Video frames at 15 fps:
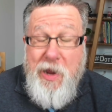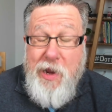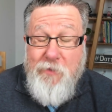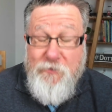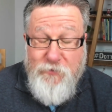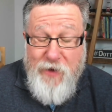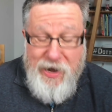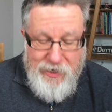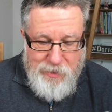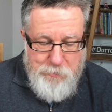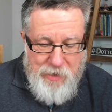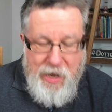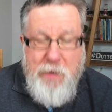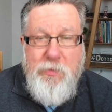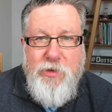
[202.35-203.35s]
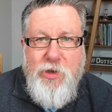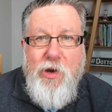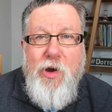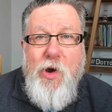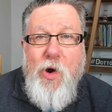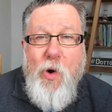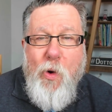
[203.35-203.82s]
and finally be able
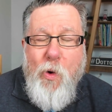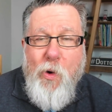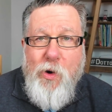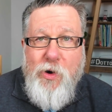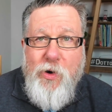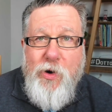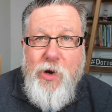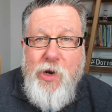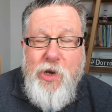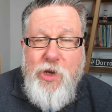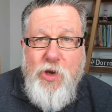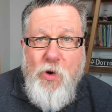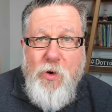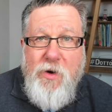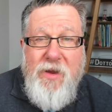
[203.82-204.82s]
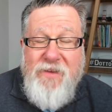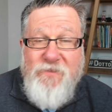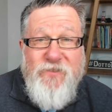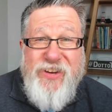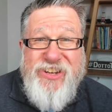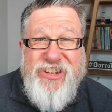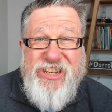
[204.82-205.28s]
to order your
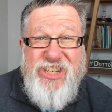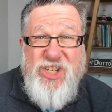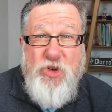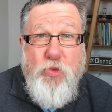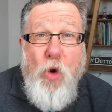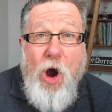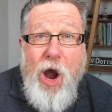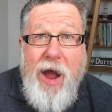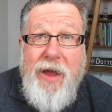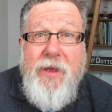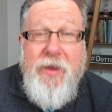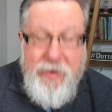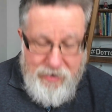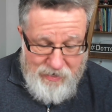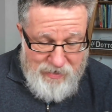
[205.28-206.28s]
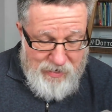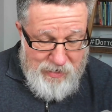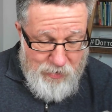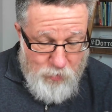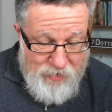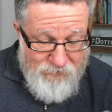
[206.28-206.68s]
vichyssoise uh,